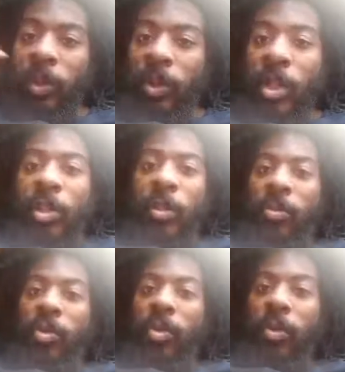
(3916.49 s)
There's a
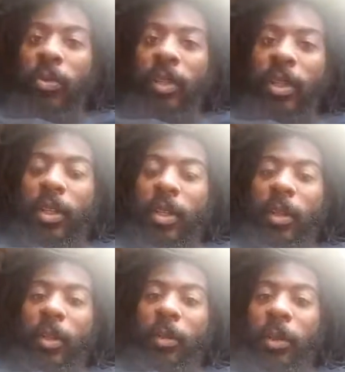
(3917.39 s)
movie
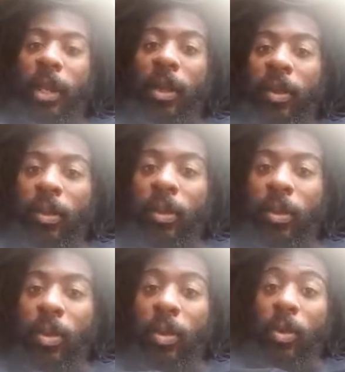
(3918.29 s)
about
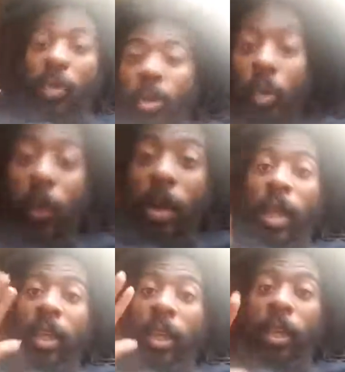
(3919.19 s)
who
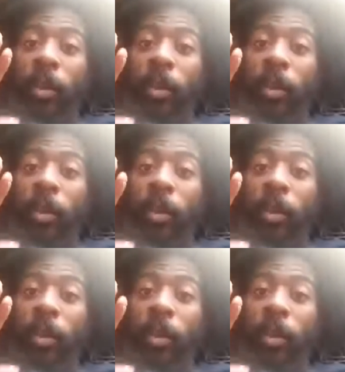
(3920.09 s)
I am